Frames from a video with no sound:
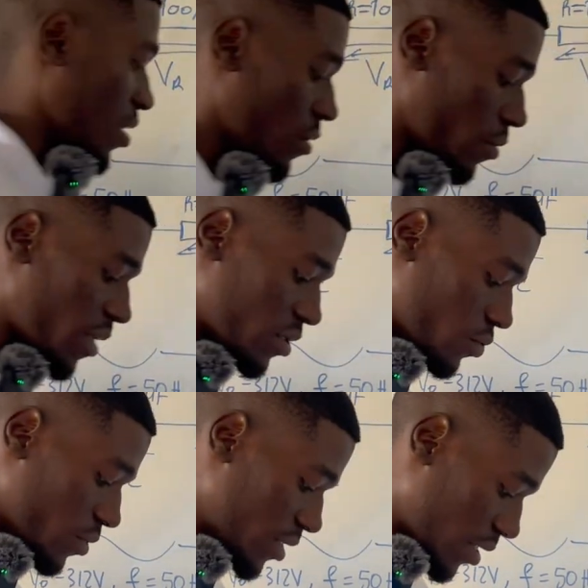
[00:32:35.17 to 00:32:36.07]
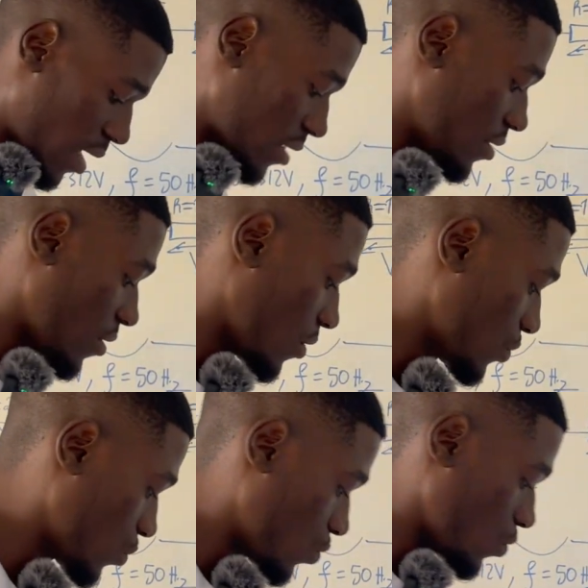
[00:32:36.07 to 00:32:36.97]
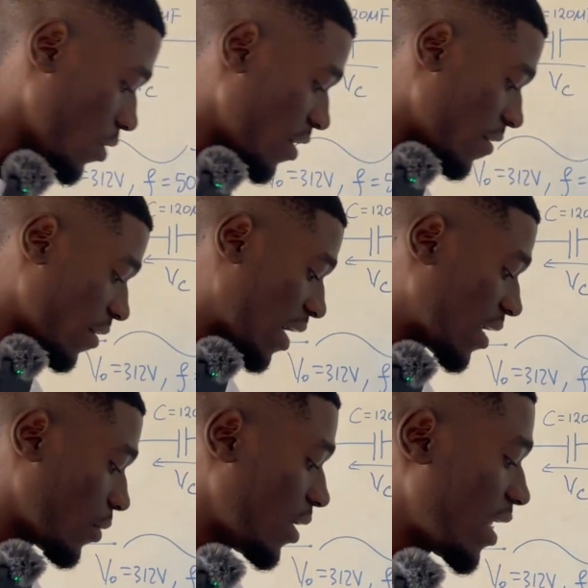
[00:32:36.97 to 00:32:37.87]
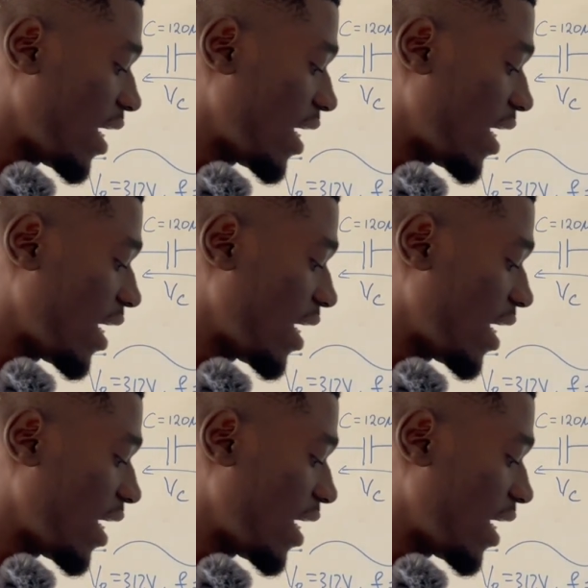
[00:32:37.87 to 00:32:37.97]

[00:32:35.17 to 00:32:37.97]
Roman 2 is asking us to calculate the